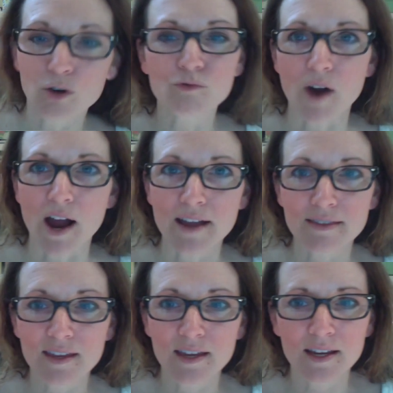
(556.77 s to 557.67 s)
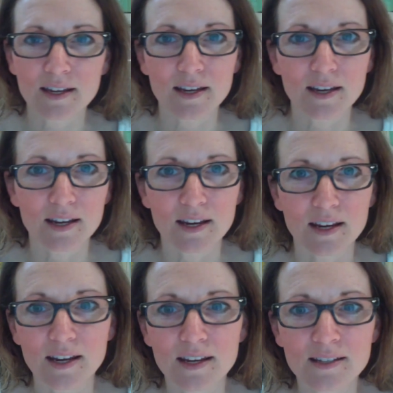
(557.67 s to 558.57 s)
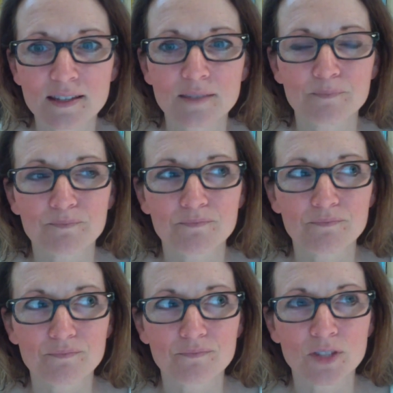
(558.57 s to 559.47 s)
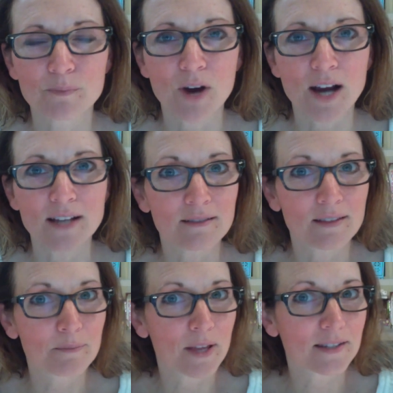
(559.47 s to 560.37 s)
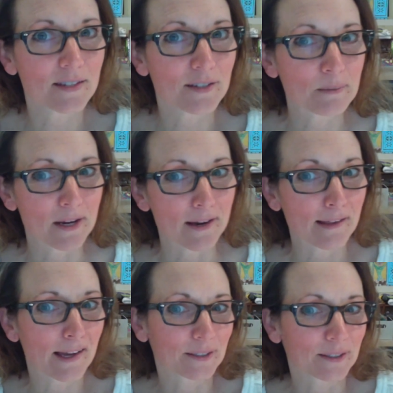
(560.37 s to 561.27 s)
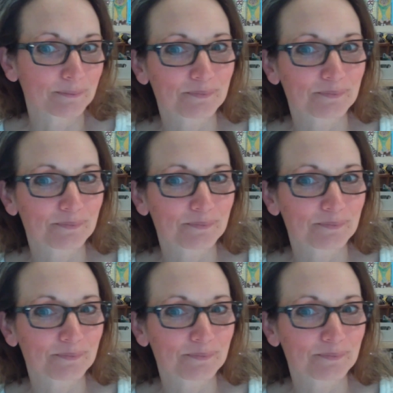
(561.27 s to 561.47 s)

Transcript: rye thing is surprisingly pleasant to me. I like it.